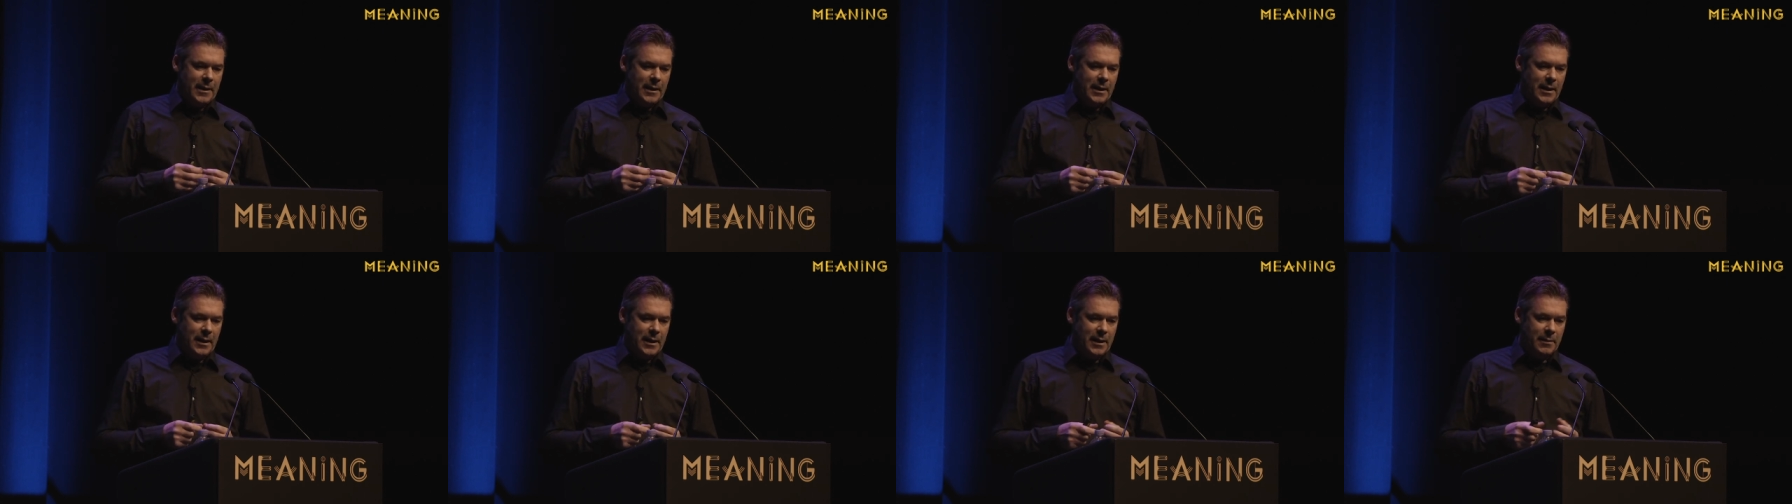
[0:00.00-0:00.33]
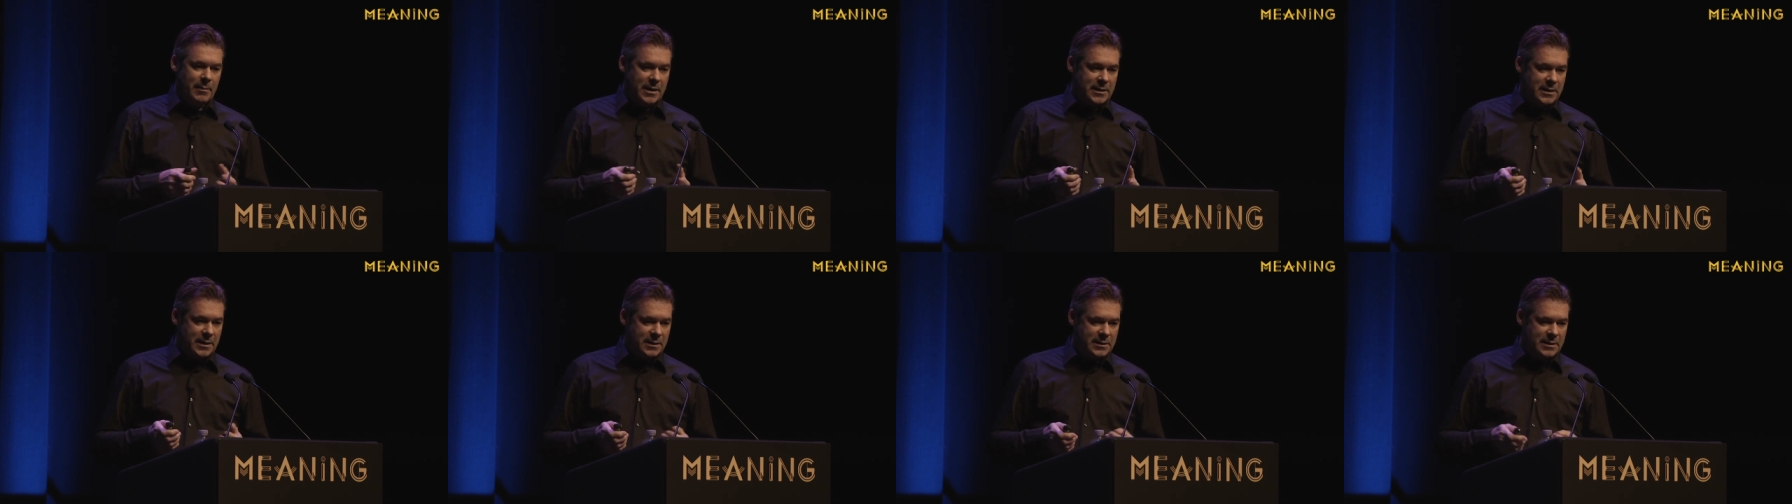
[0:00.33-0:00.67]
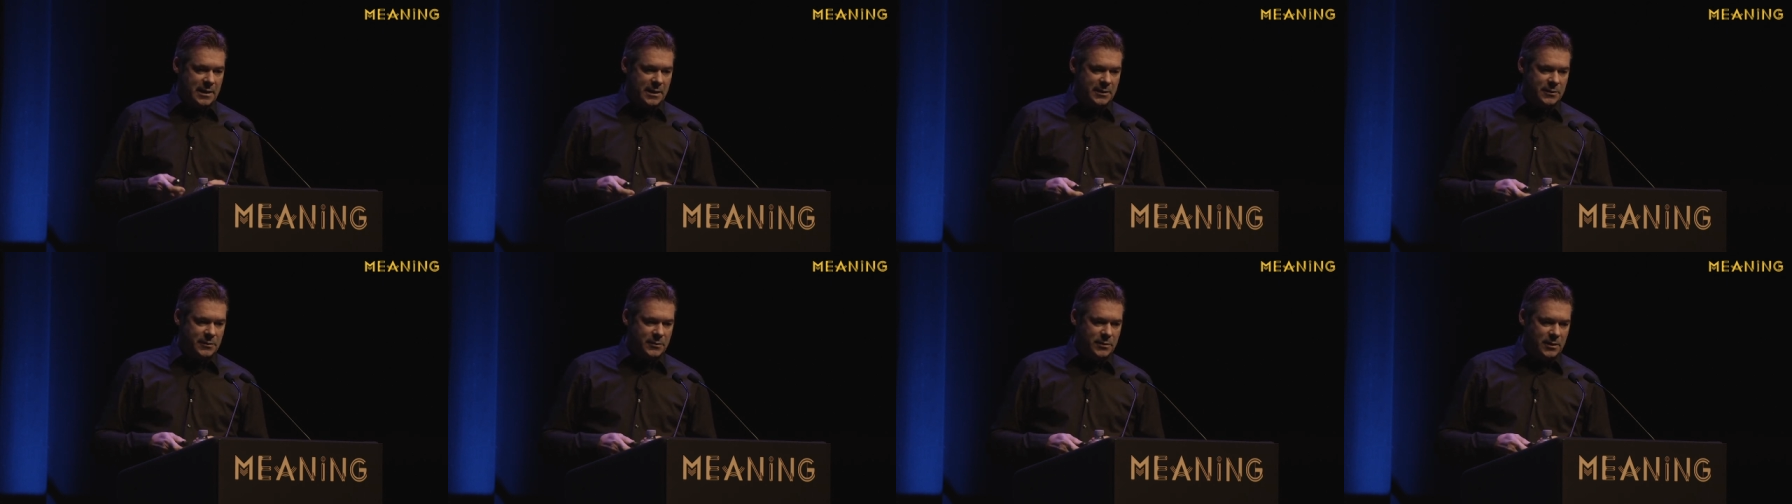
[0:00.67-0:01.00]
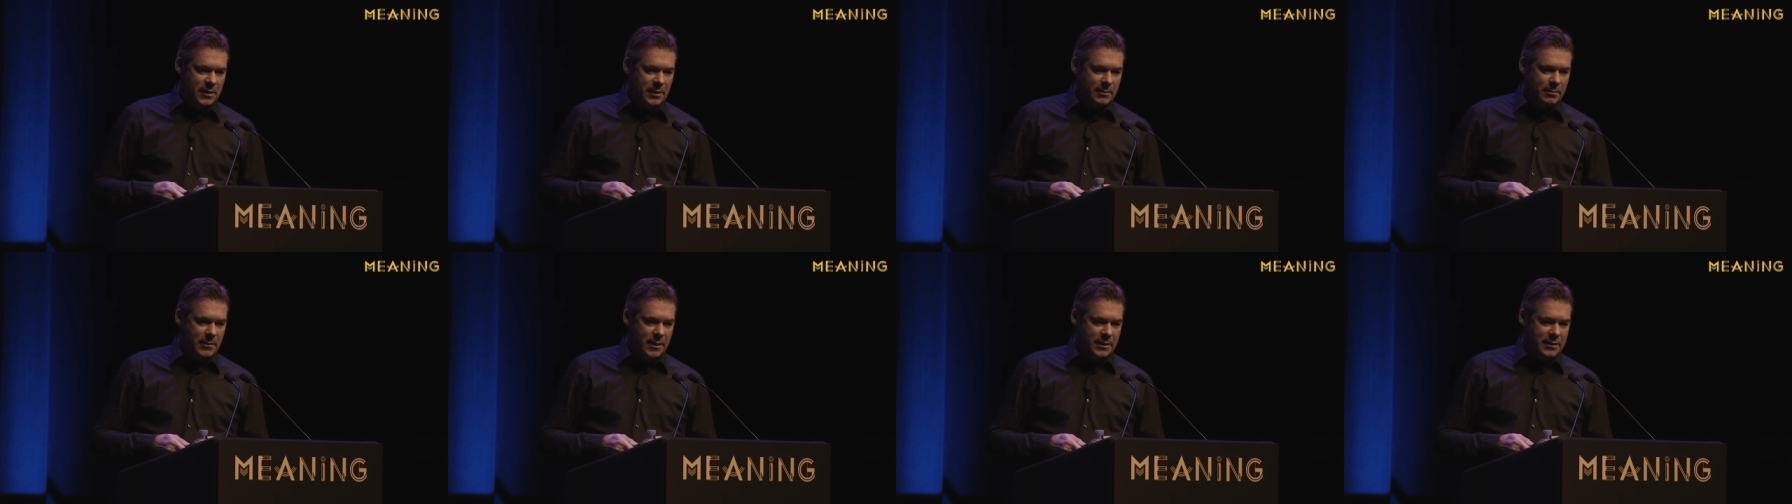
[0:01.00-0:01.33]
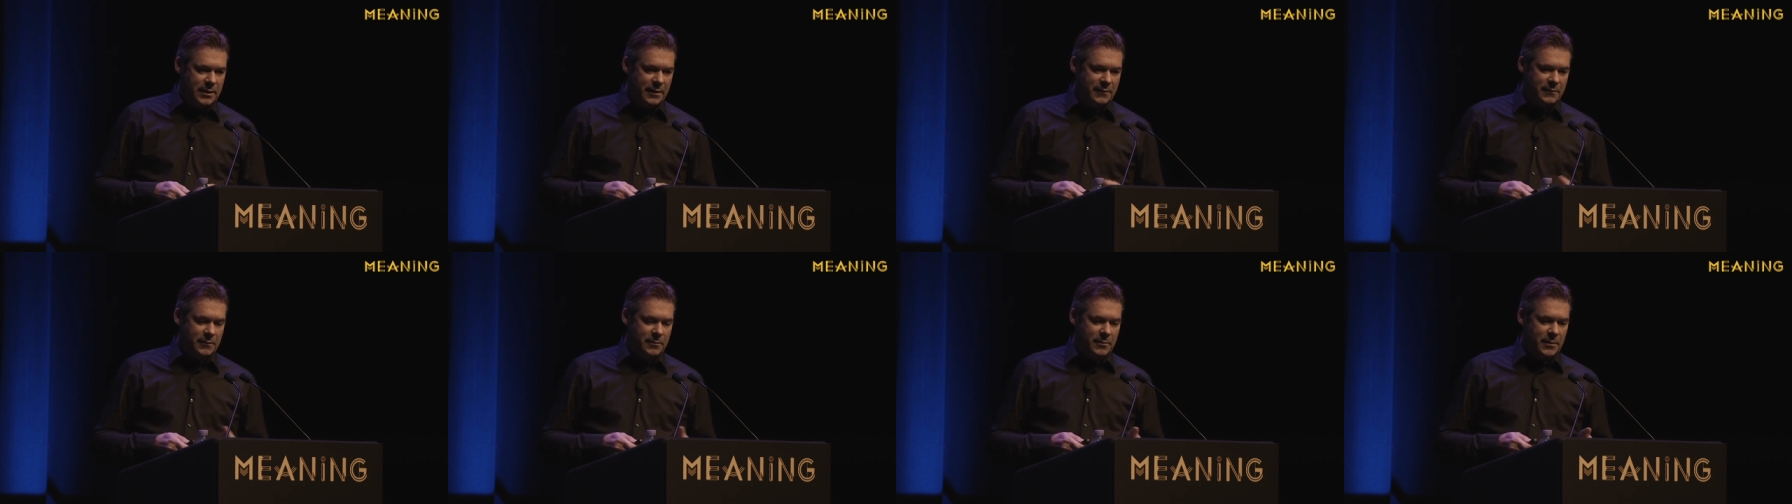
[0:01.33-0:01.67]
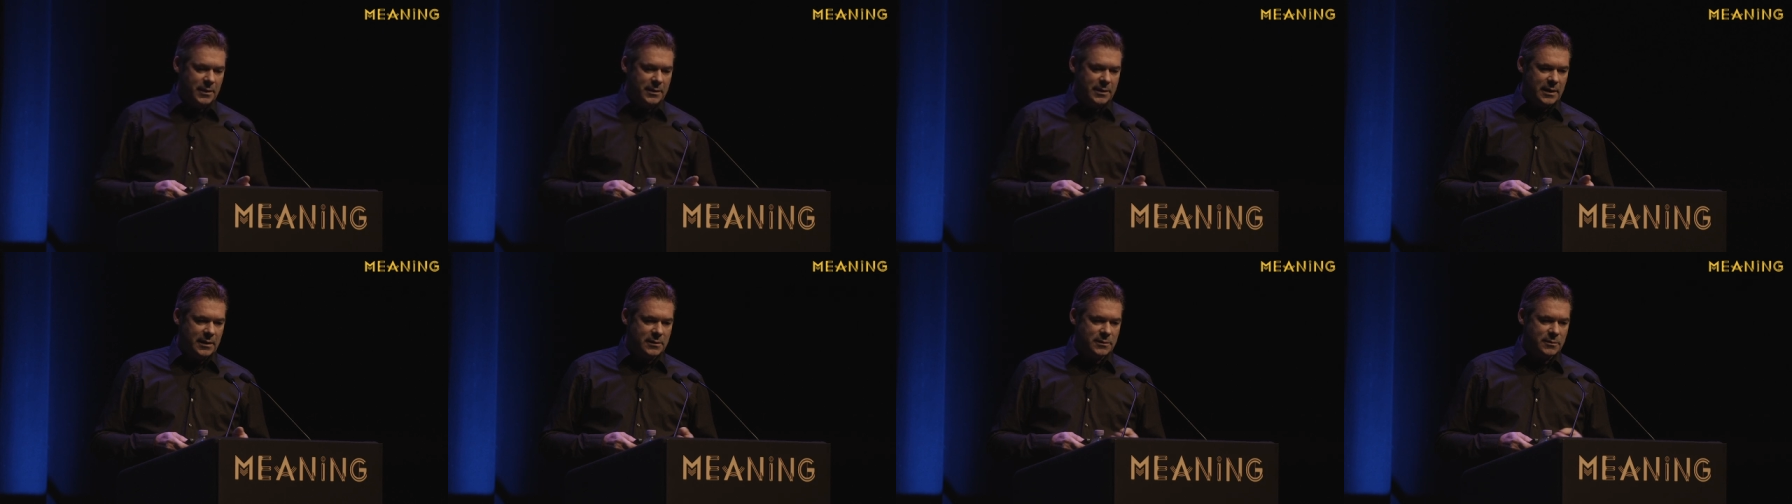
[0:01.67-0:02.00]
Um, as I said, um,
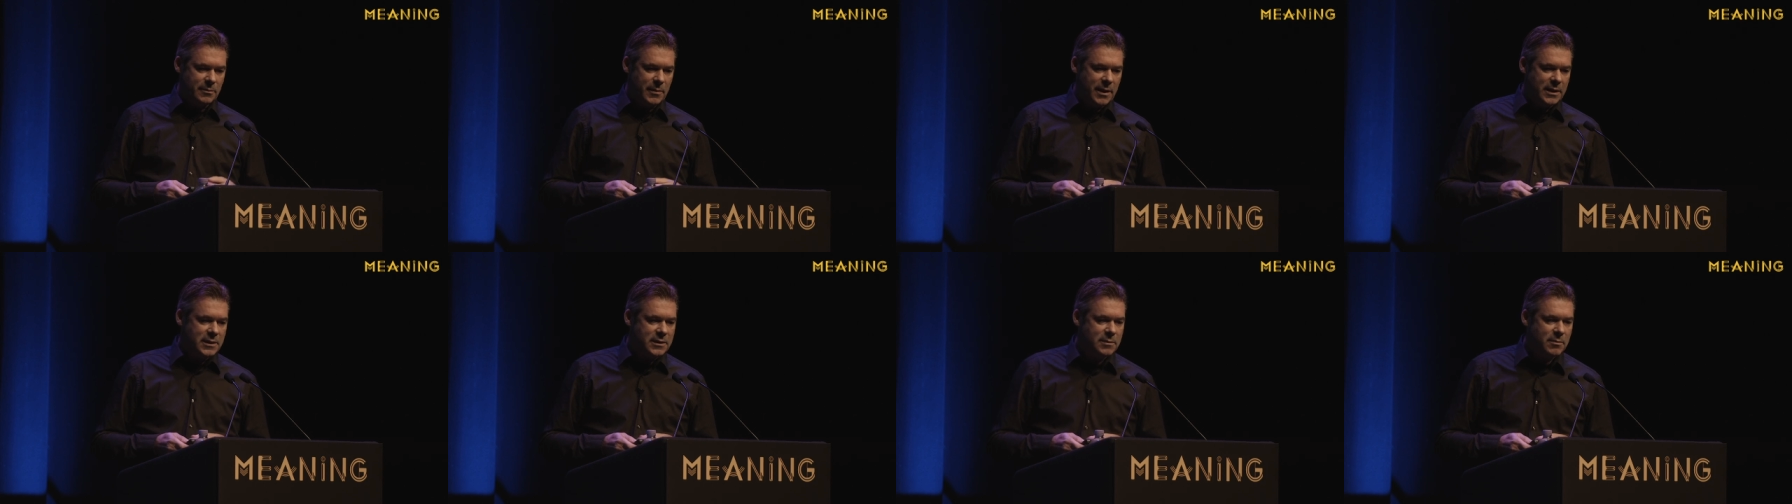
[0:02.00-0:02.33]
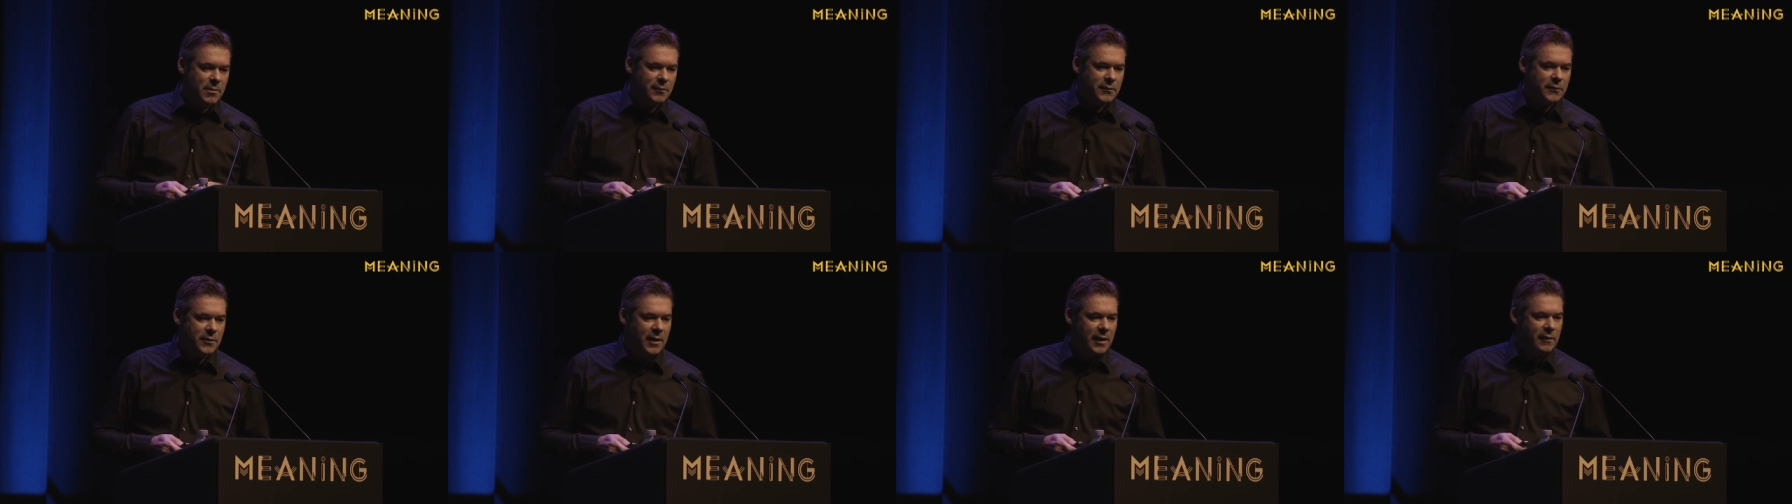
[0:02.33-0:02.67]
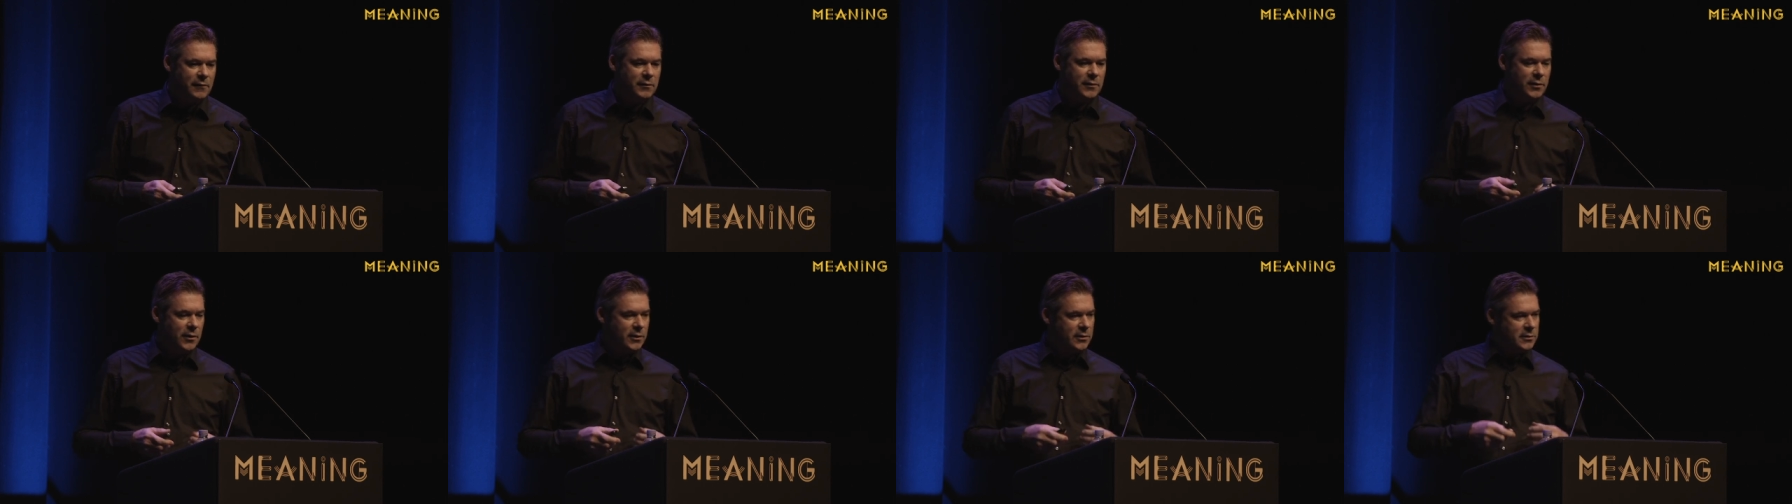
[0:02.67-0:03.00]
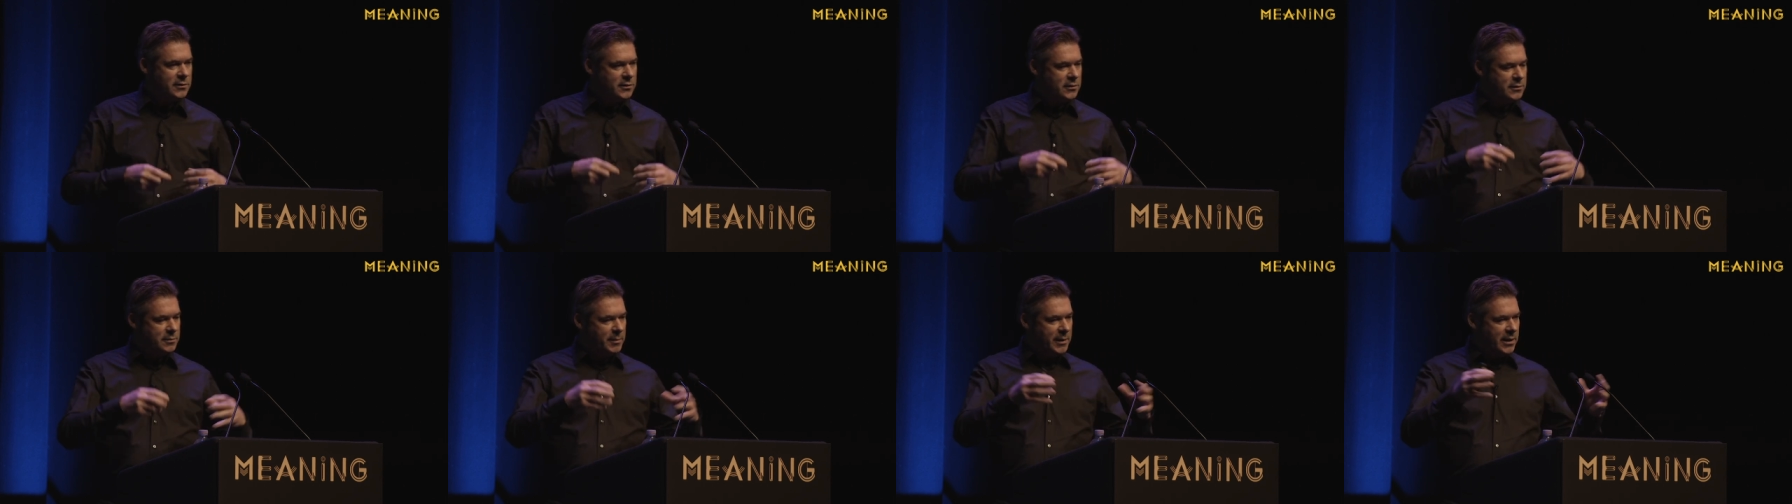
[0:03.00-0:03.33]
there's a maximum of 12 nurses